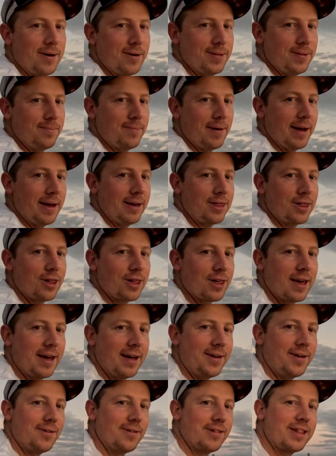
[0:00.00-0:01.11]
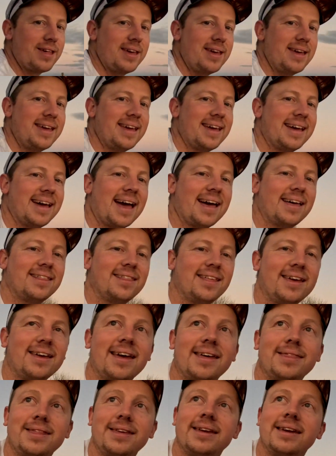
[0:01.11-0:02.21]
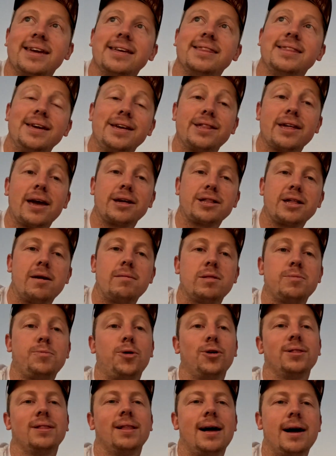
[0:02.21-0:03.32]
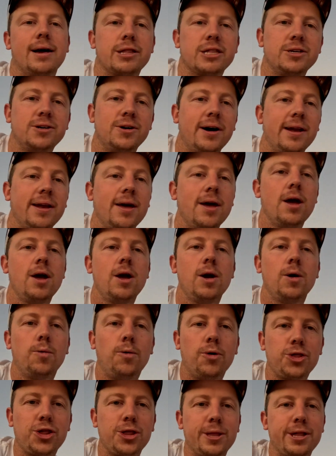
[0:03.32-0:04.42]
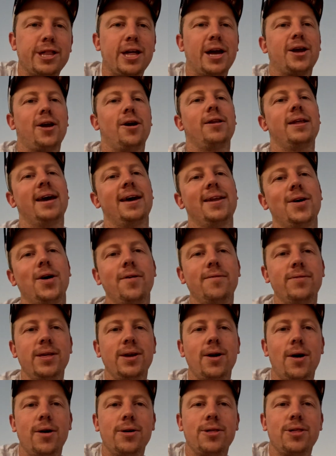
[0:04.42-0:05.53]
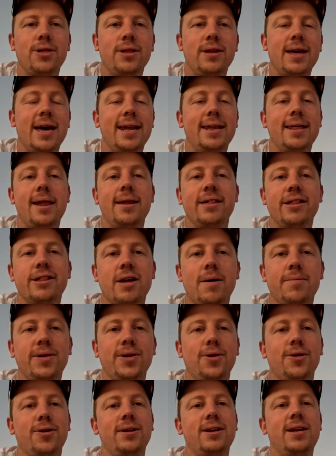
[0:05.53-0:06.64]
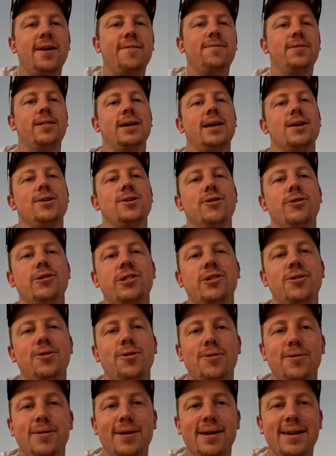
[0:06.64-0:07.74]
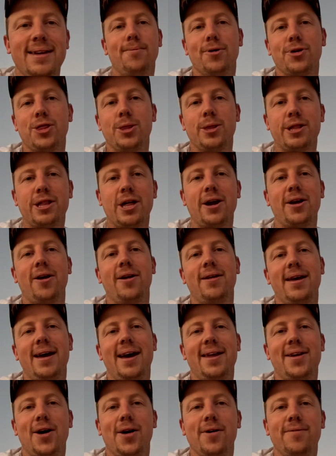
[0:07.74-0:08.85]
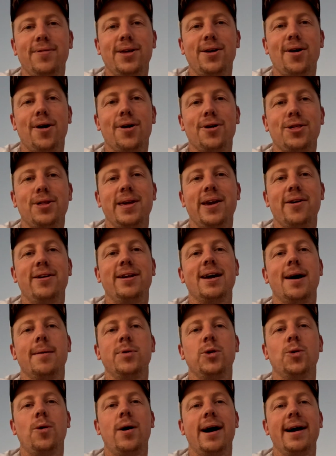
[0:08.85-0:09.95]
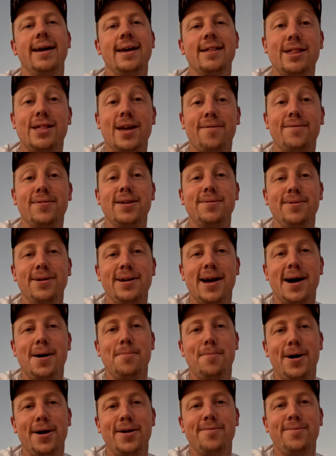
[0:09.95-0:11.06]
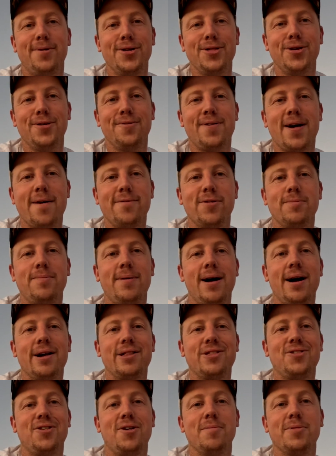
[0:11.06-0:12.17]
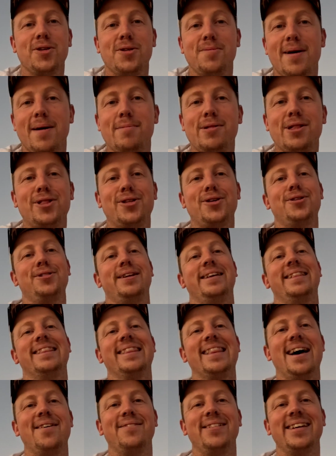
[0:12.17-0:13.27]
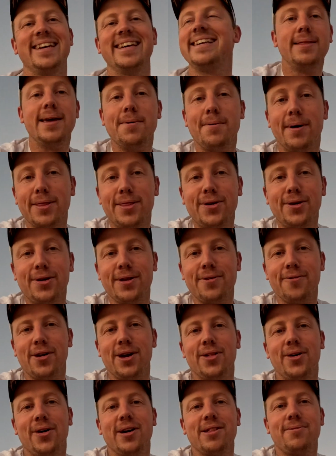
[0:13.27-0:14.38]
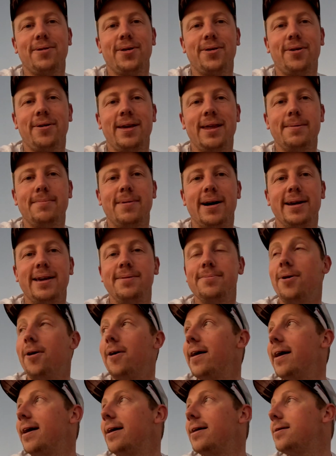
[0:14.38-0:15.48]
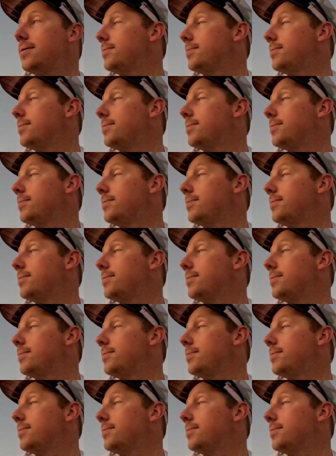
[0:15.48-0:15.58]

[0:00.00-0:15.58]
here at the beach, and I was here in the exact same spot last night watching the sun go down over the ocean, and that is something I could definitely get used to. Watching the sun go down over the ocean here in WA has definitely become one of my new favourite pastimes. I'm absolutely loving it. Now, one thing I didn't realise when I got here to Monkey Mia